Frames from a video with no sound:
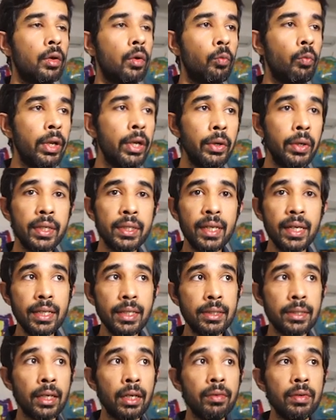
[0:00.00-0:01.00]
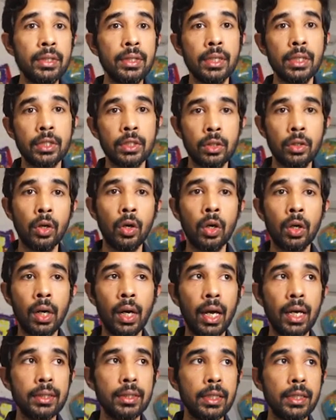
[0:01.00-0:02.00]
When you design services or
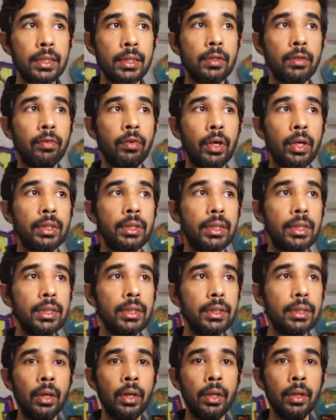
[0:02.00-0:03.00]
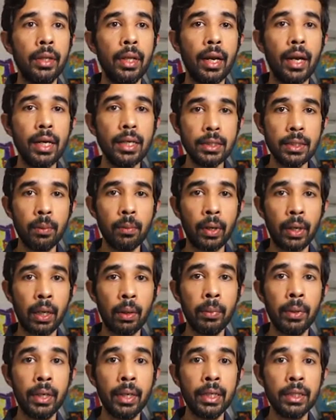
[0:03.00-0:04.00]
classes, for instance, there are some
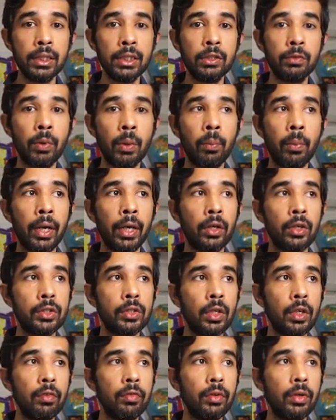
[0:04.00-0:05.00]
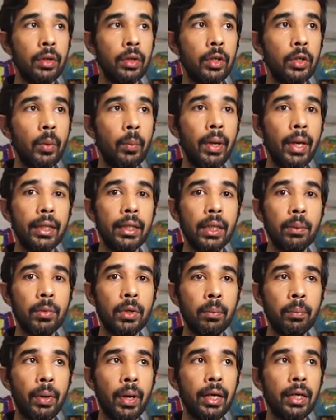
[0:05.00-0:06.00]
recommendations from Microsoft to make them
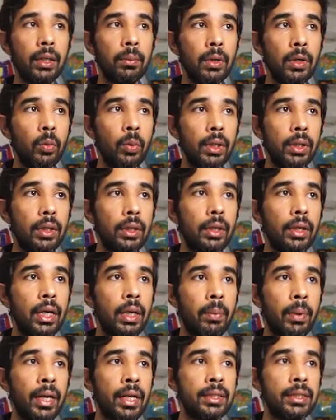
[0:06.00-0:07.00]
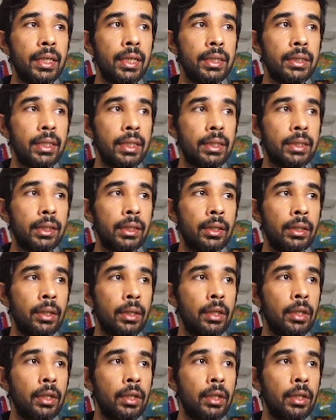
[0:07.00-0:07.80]
compatible with dependency injection.